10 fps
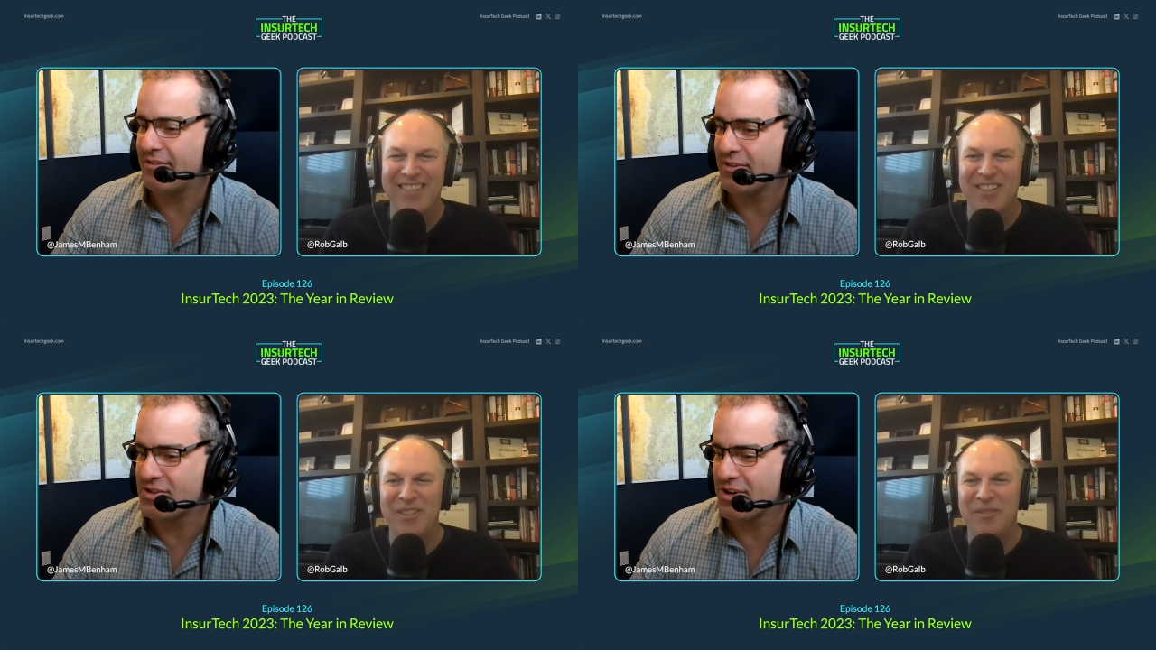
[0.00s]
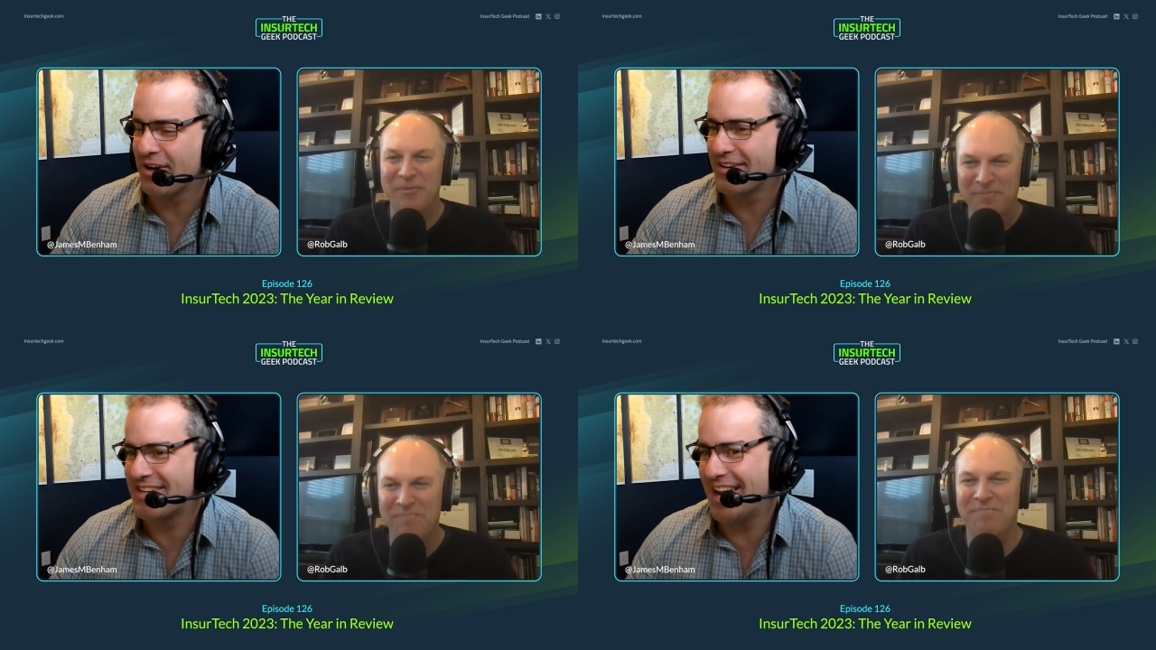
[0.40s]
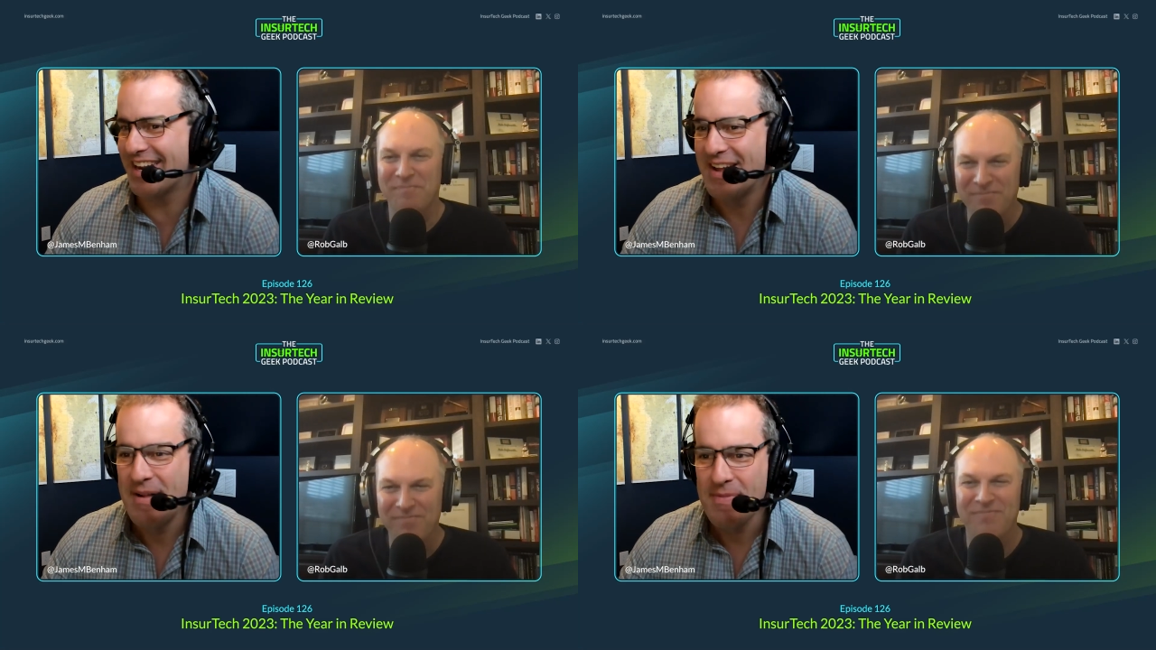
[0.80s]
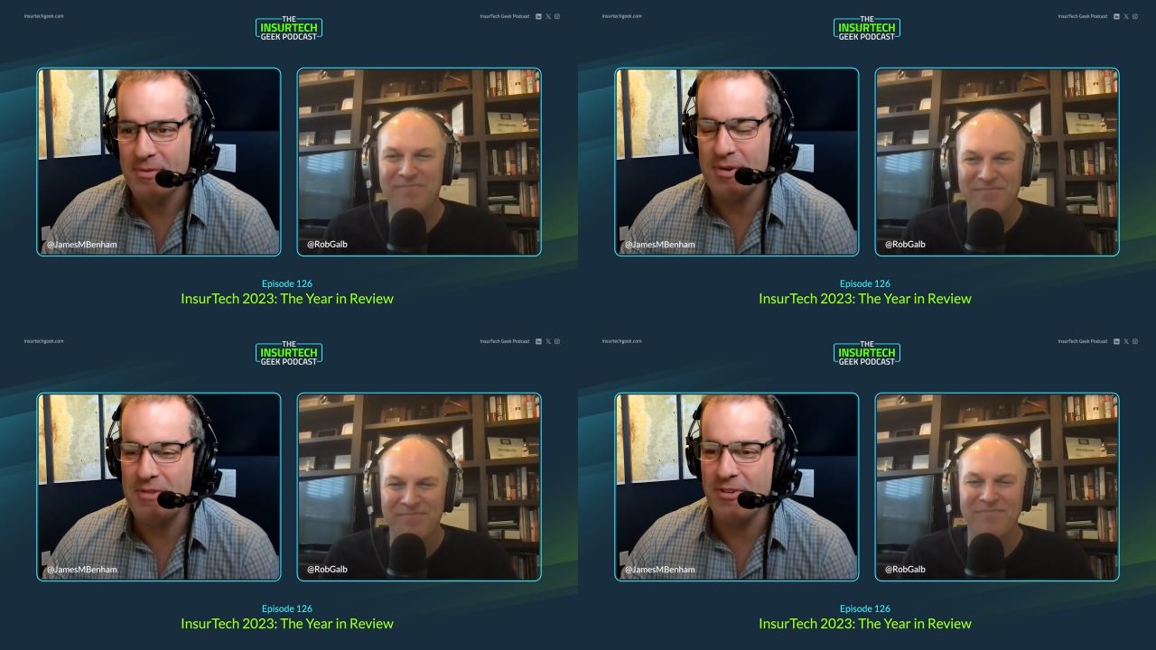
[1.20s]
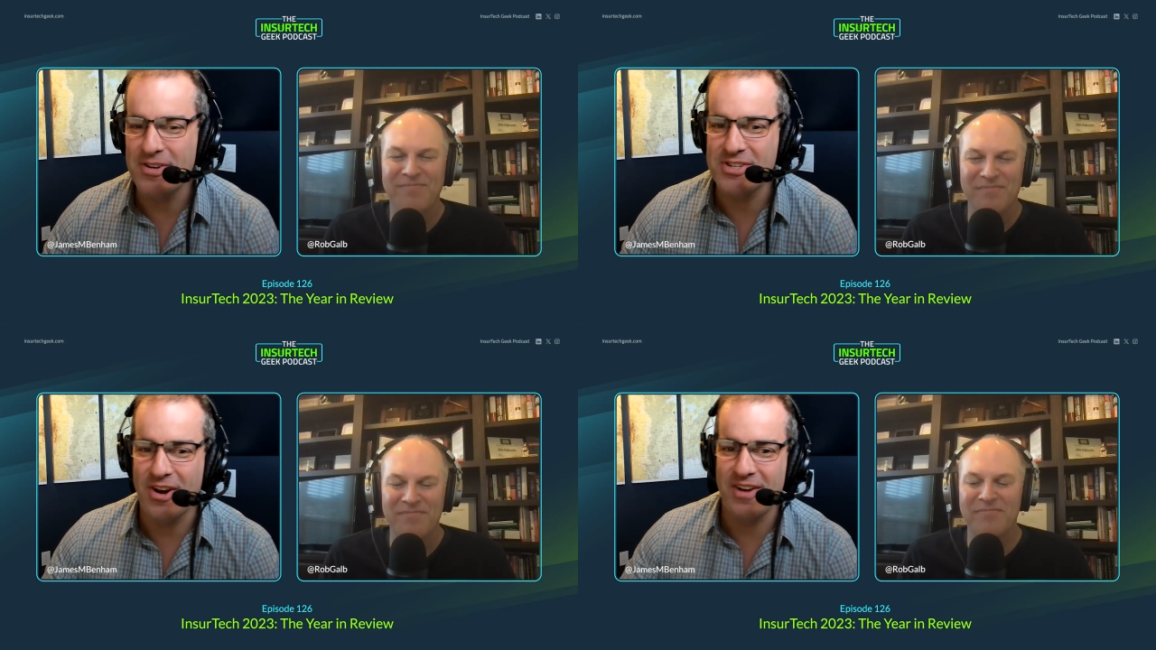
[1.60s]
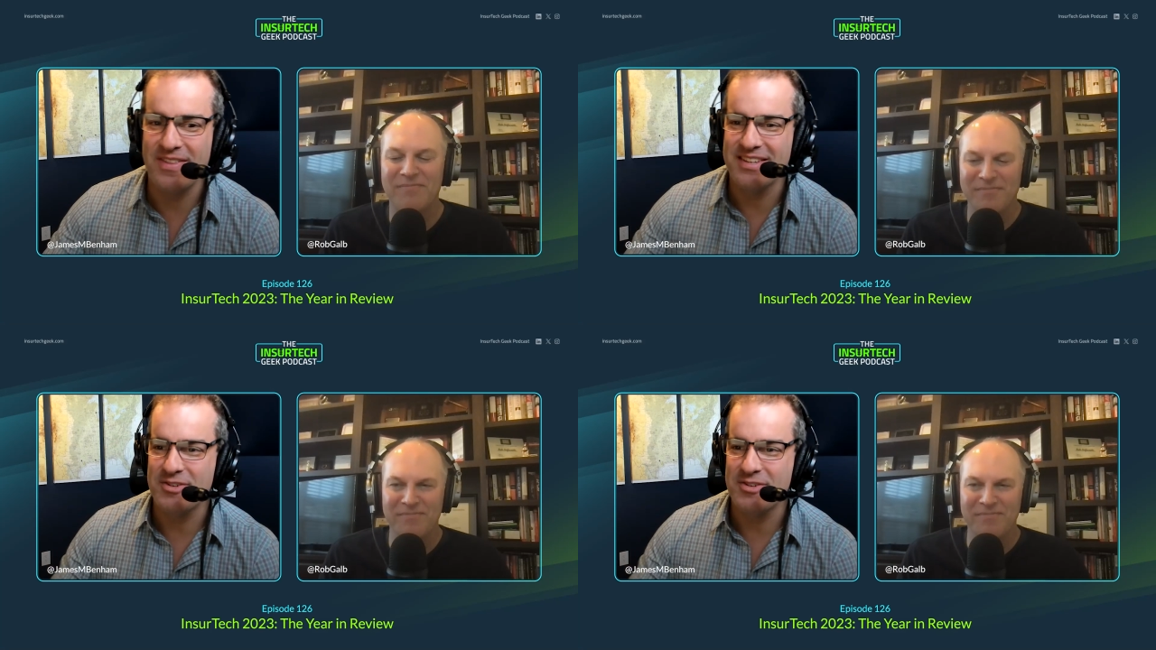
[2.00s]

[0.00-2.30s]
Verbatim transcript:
Speaker 1: insure tech when we first started this.